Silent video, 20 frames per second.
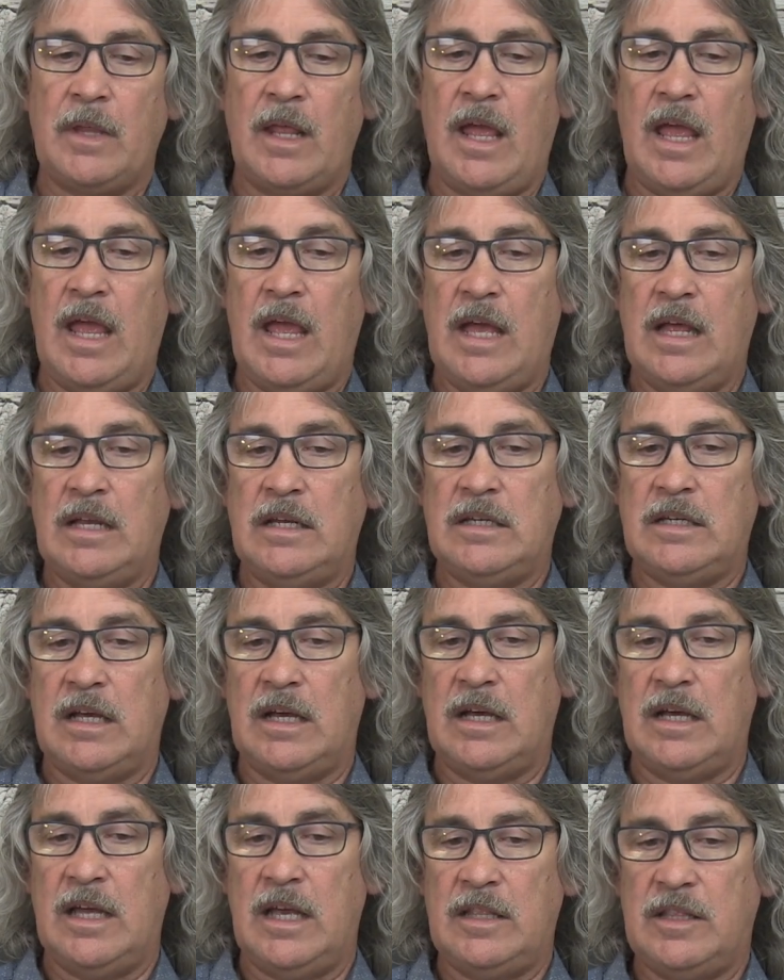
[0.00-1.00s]
And
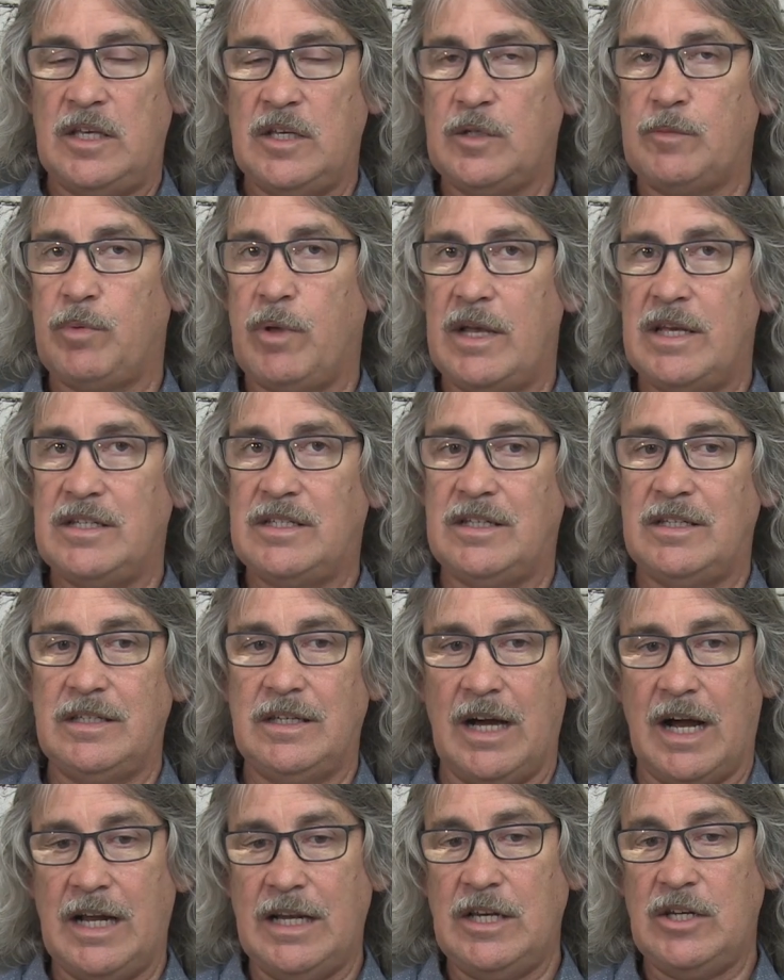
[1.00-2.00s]
at this place,
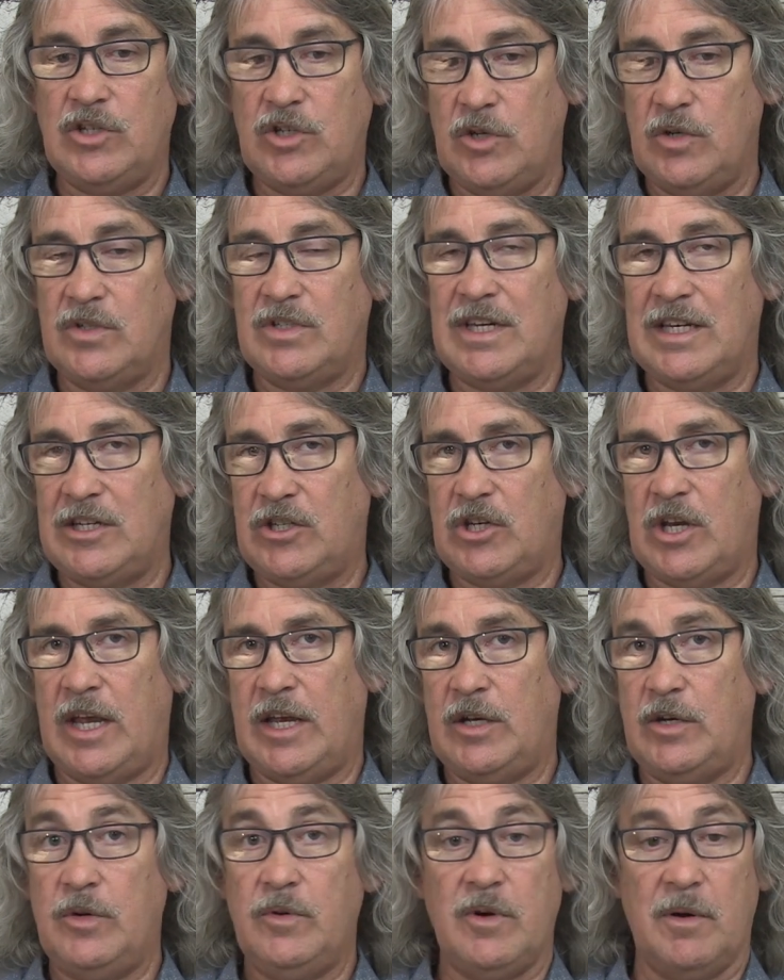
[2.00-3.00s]
God is using
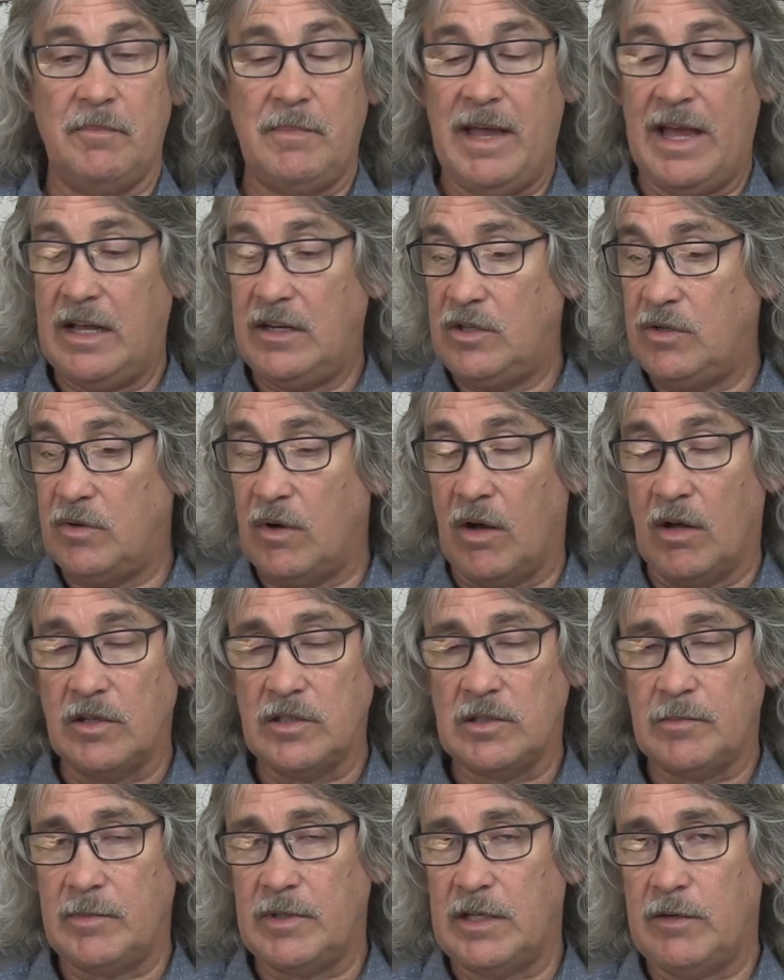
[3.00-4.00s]
Jehu, a man who
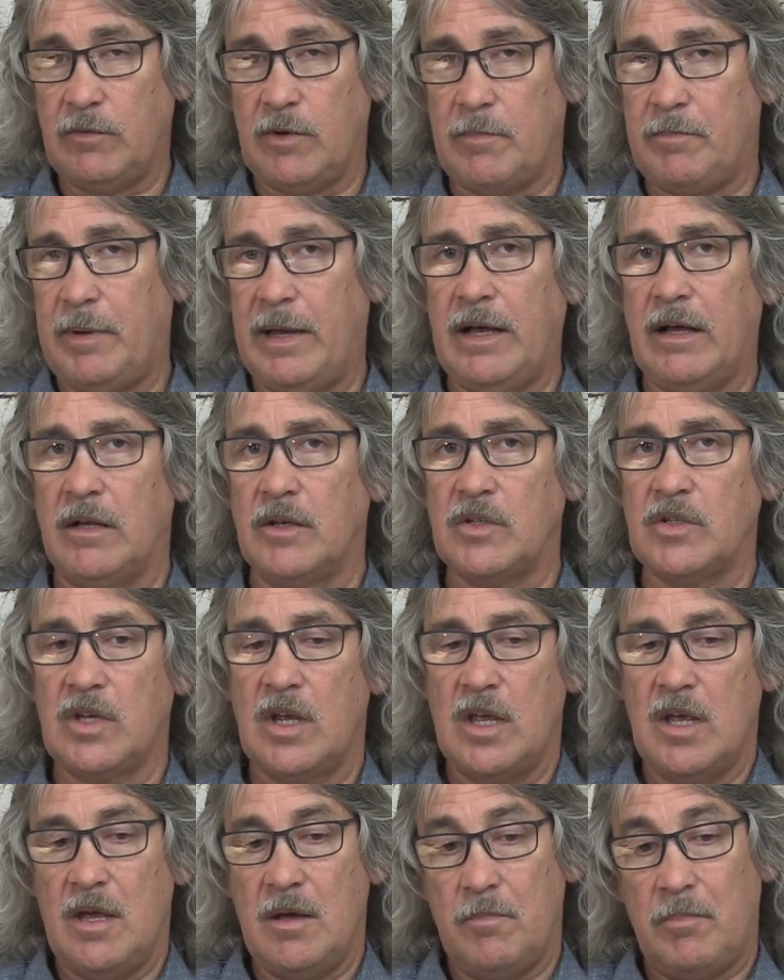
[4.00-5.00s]
ultimately rebels,
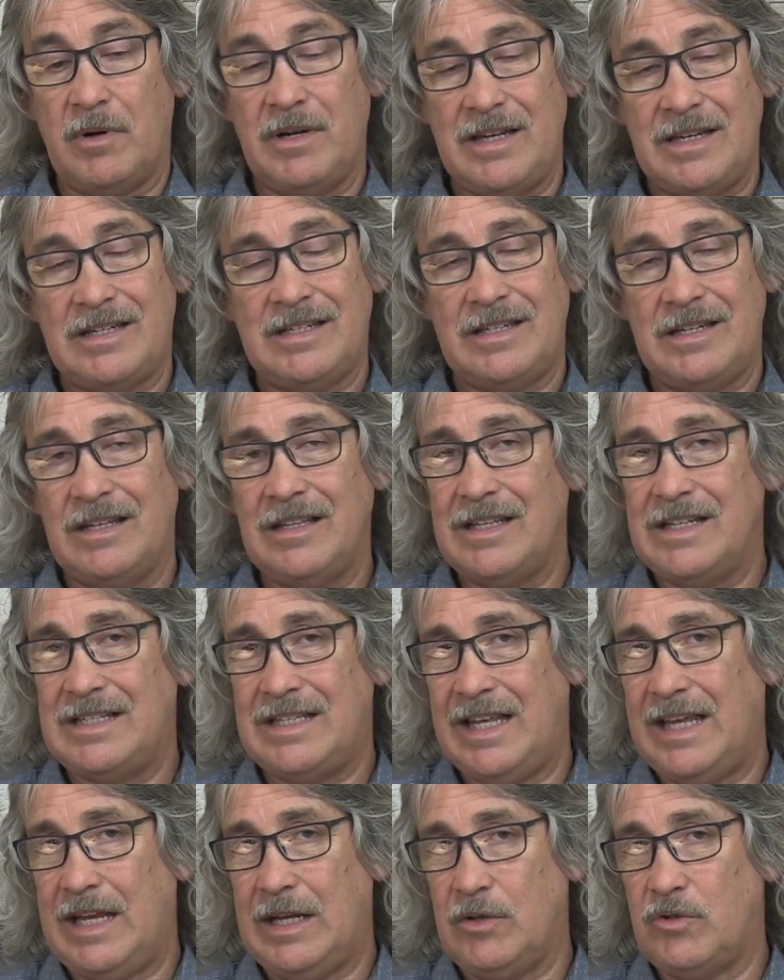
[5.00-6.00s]
but he still is
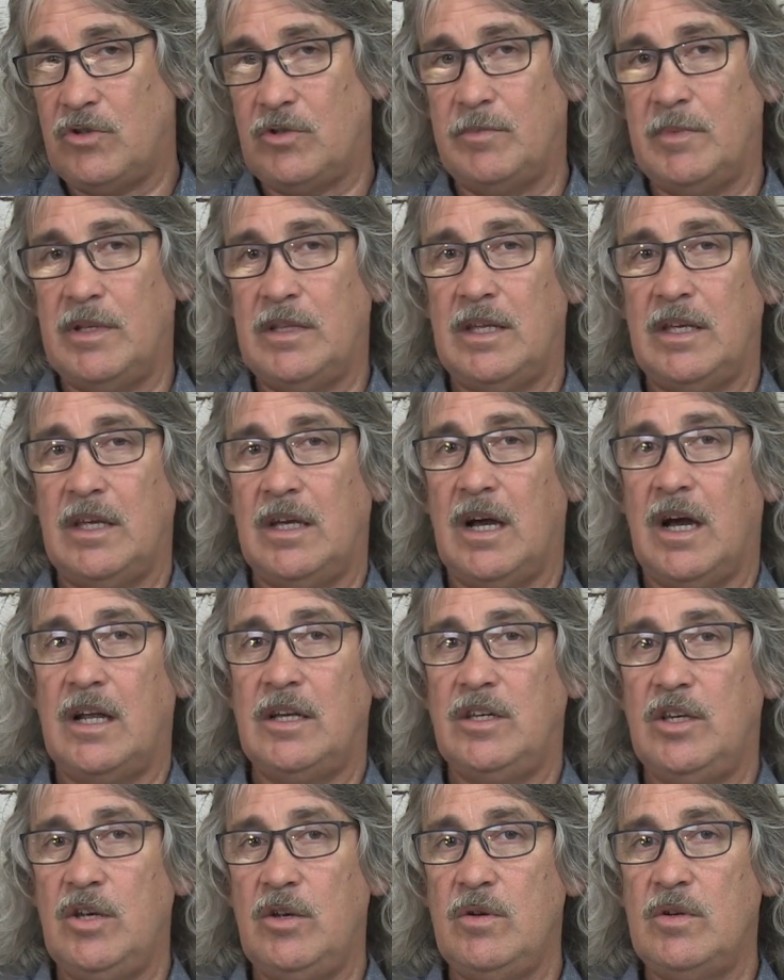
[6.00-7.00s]
the instrument that
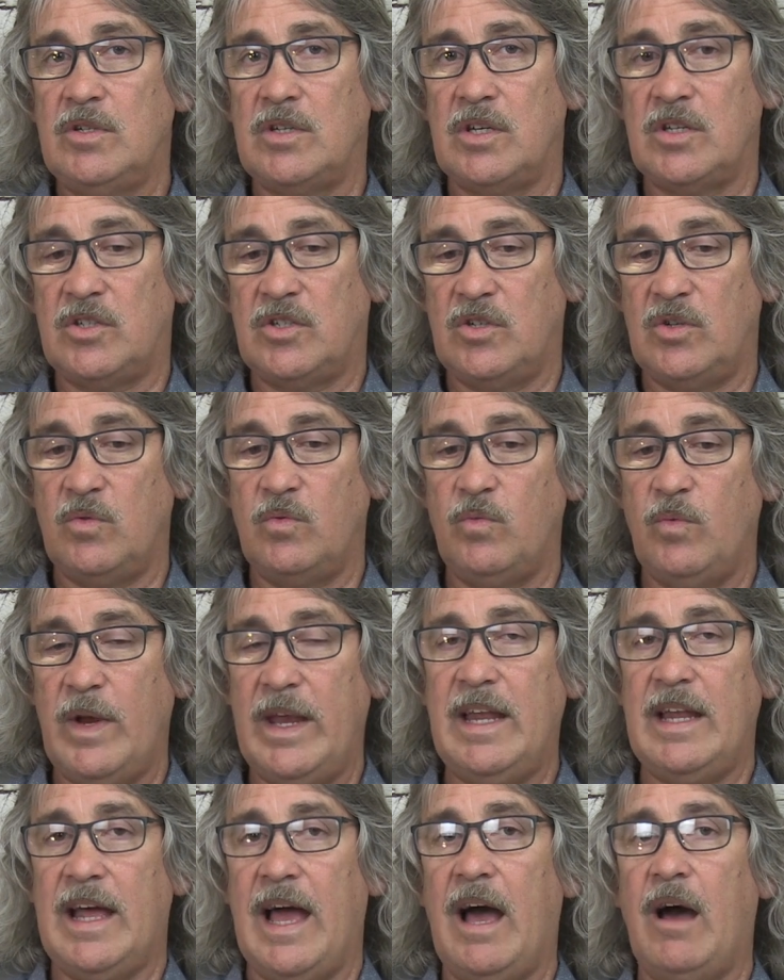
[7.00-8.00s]
God uses to
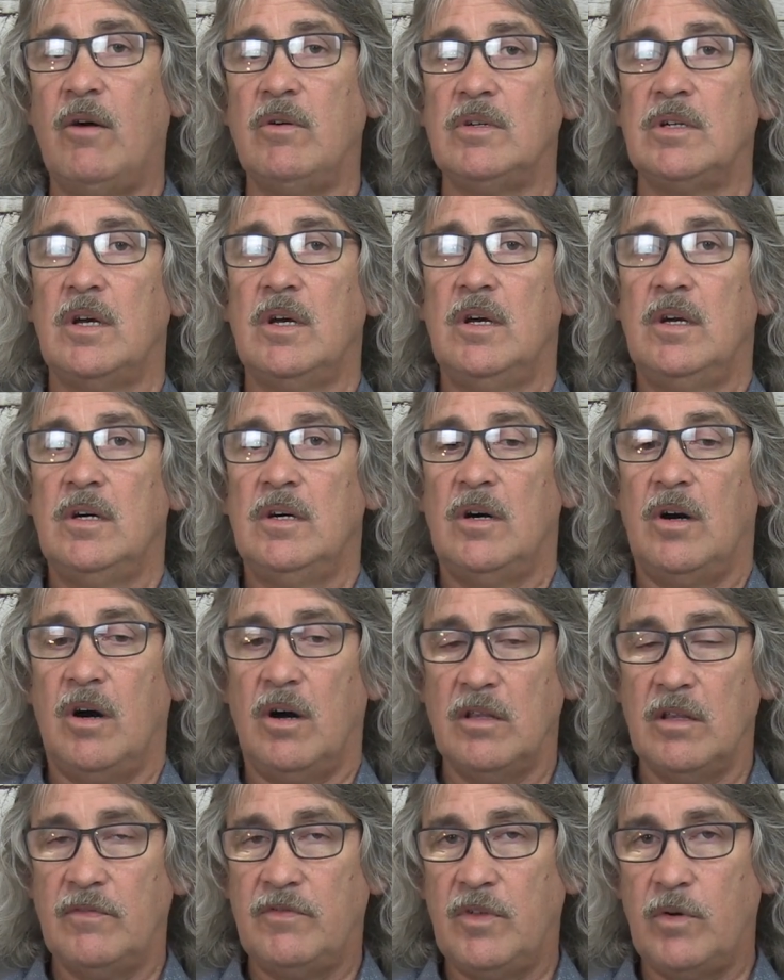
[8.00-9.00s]
weed out
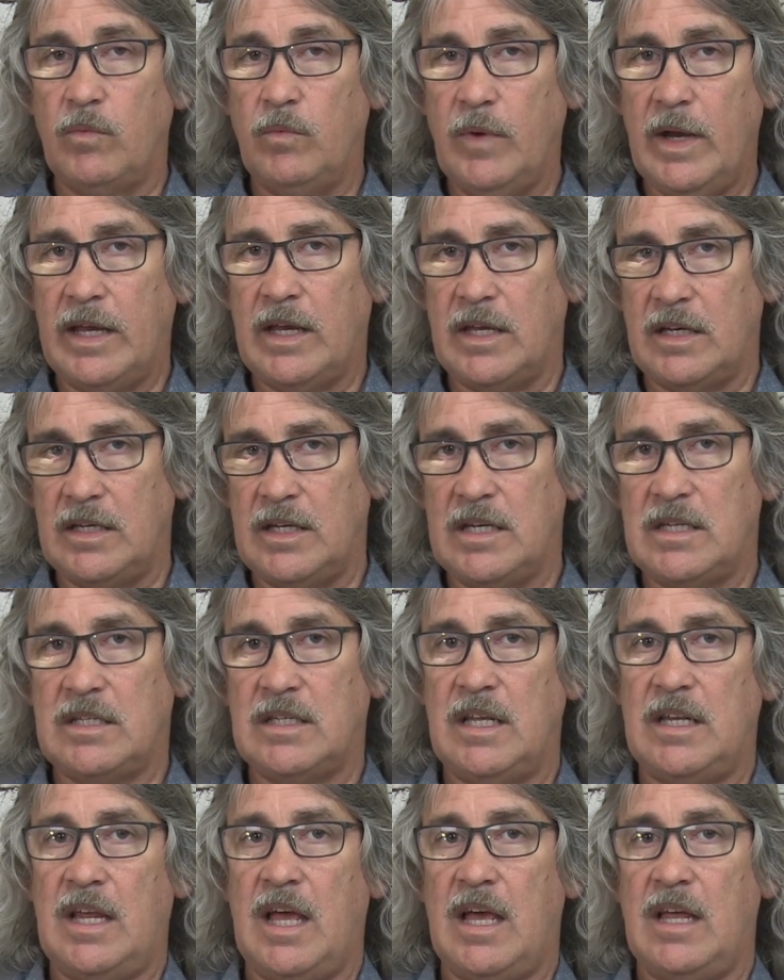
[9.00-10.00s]
all of the wickedness
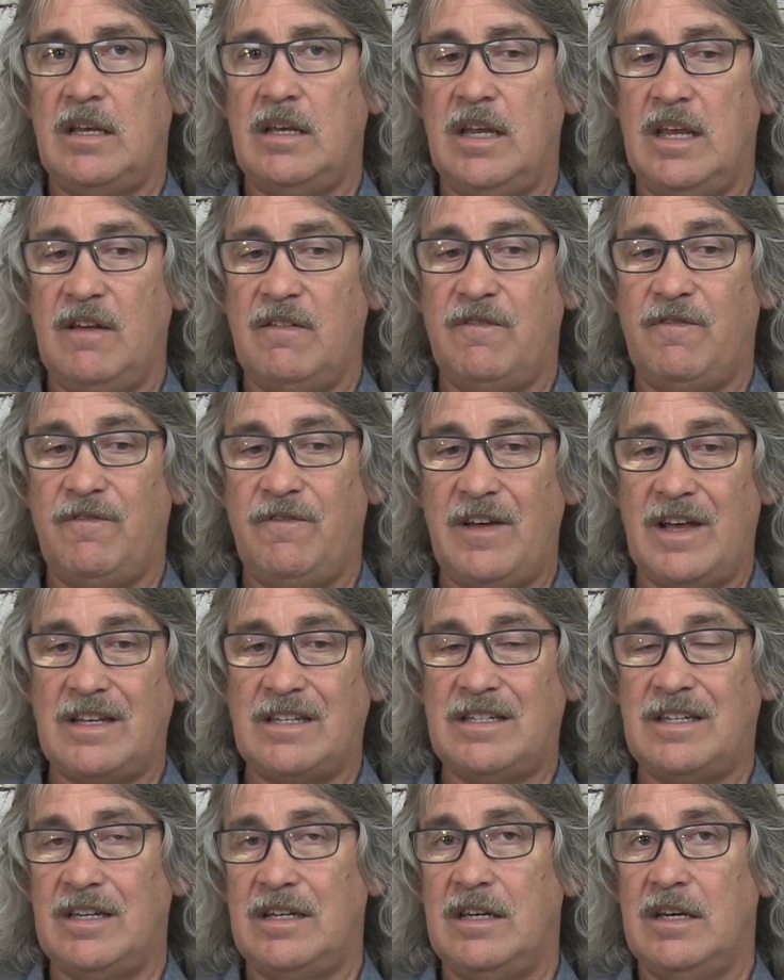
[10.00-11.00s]
that had
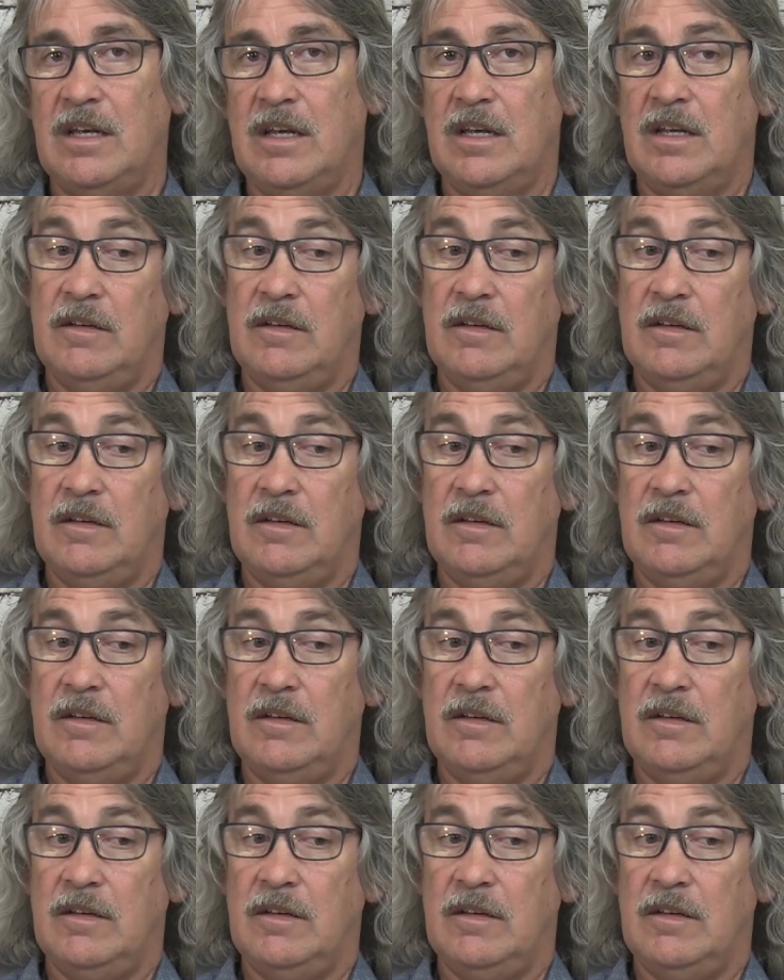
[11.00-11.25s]
infested,